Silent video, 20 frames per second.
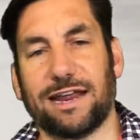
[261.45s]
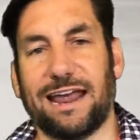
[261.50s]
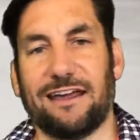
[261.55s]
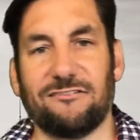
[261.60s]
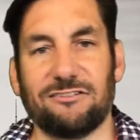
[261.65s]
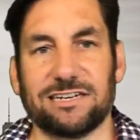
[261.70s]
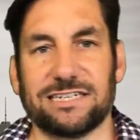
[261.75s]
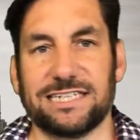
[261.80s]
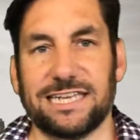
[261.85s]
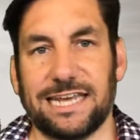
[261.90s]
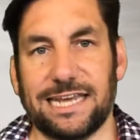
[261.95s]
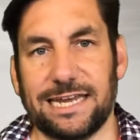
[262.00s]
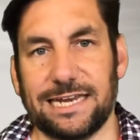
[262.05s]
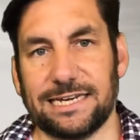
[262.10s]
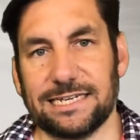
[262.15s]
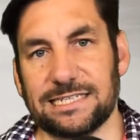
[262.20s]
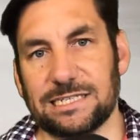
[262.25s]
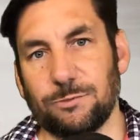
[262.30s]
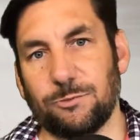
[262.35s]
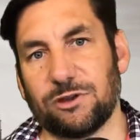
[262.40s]

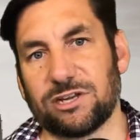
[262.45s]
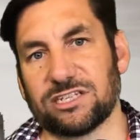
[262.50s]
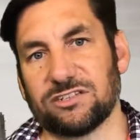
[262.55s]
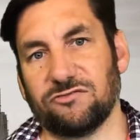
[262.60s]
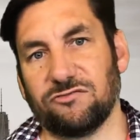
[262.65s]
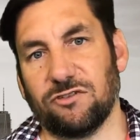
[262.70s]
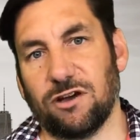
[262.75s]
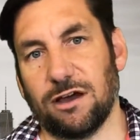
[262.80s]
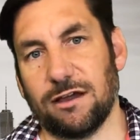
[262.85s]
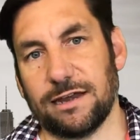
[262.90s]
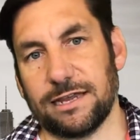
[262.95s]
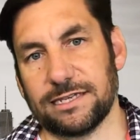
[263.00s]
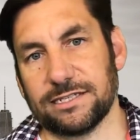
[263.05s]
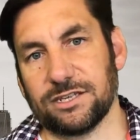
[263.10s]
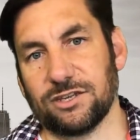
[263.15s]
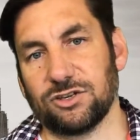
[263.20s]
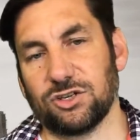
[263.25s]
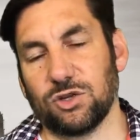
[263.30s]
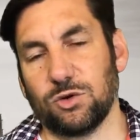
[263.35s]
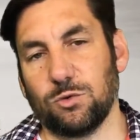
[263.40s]
guaranteed as the Briggs & Riley,
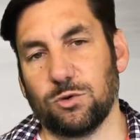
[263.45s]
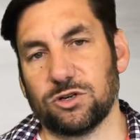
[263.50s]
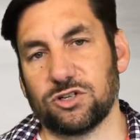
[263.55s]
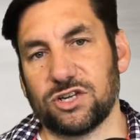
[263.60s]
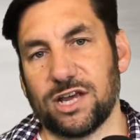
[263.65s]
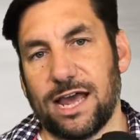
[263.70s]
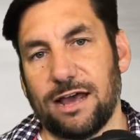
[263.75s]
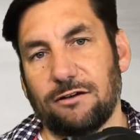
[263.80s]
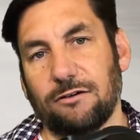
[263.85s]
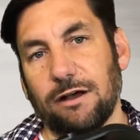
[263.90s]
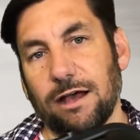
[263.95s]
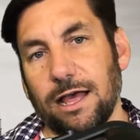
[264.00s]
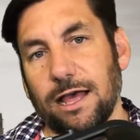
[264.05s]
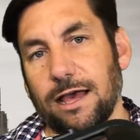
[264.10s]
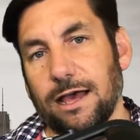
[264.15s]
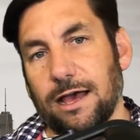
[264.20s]
so do watch out.